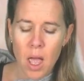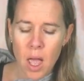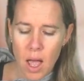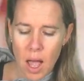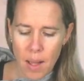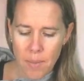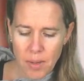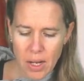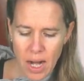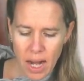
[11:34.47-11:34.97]

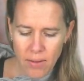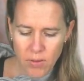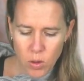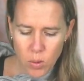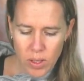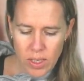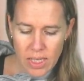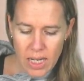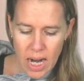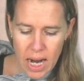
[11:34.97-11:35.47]
I'm gonna have you
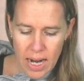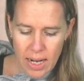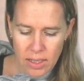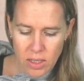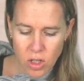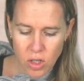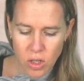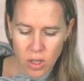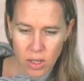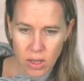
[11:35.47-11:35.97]

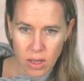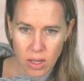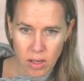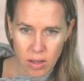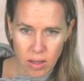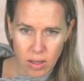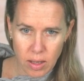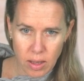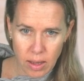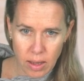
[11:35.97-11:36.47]
attach the
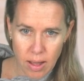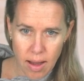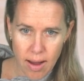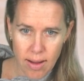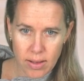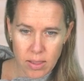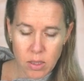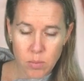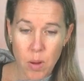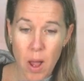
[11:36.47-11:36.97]
clasp.